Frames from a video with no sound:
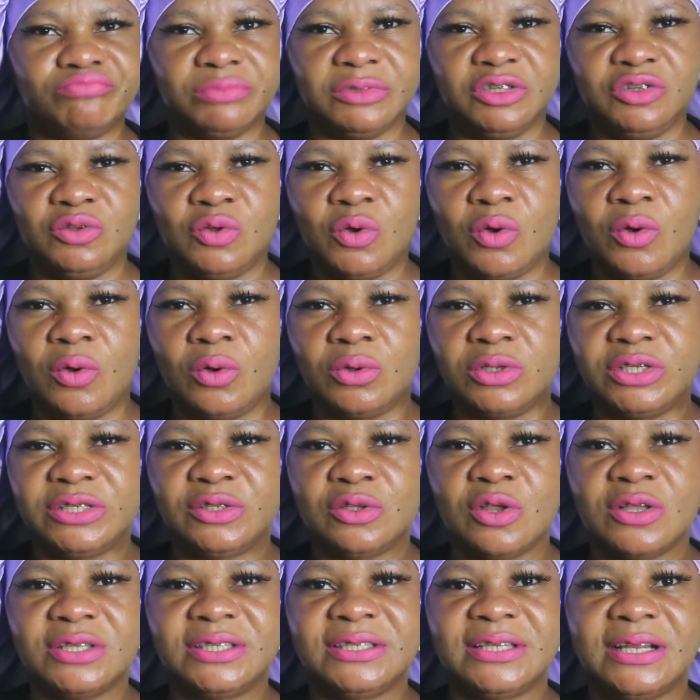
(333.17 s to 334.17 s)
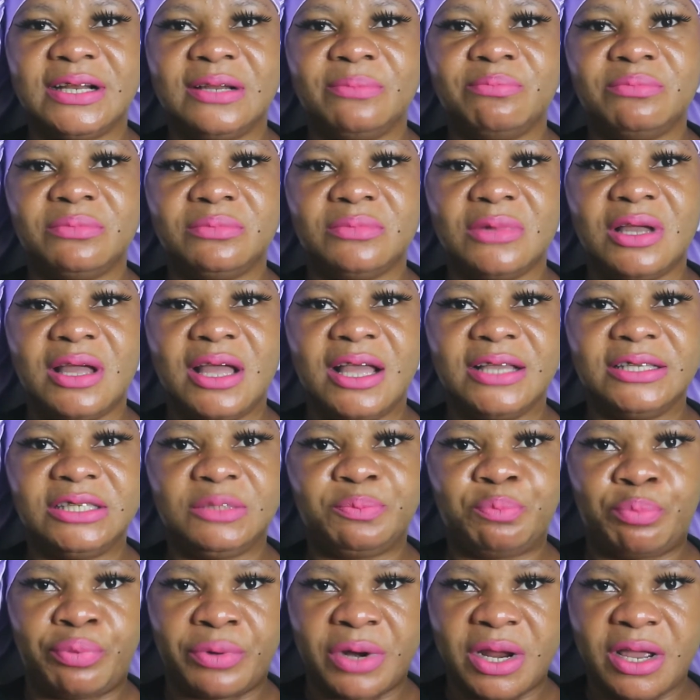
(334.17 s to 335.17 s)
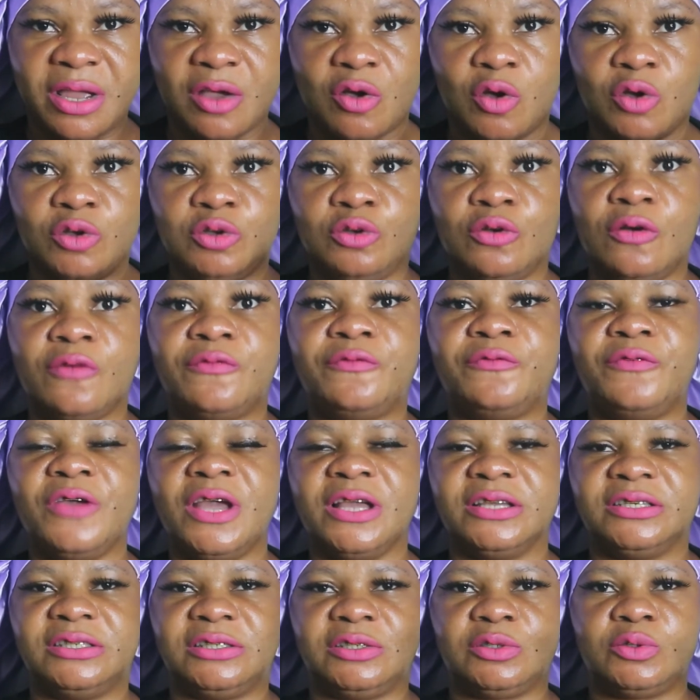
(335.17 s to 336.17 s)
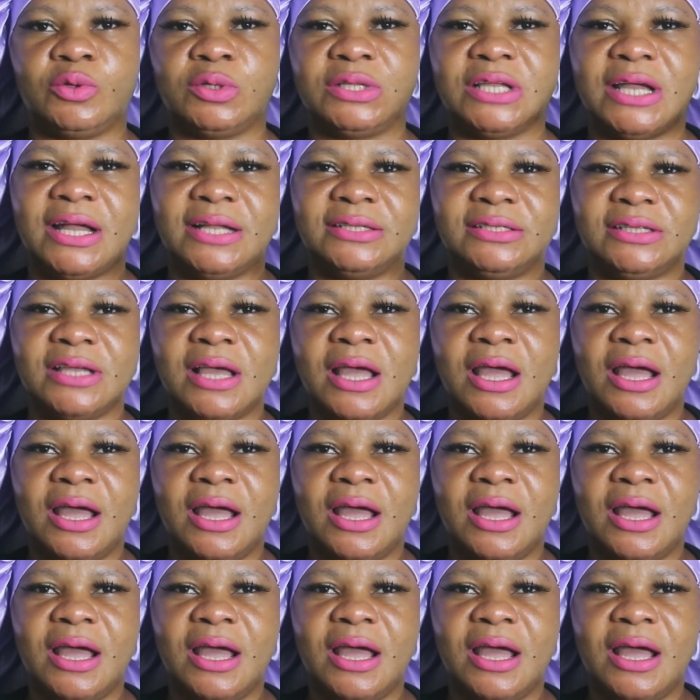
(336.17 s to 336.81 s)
you know, sunscreen spray on your face so that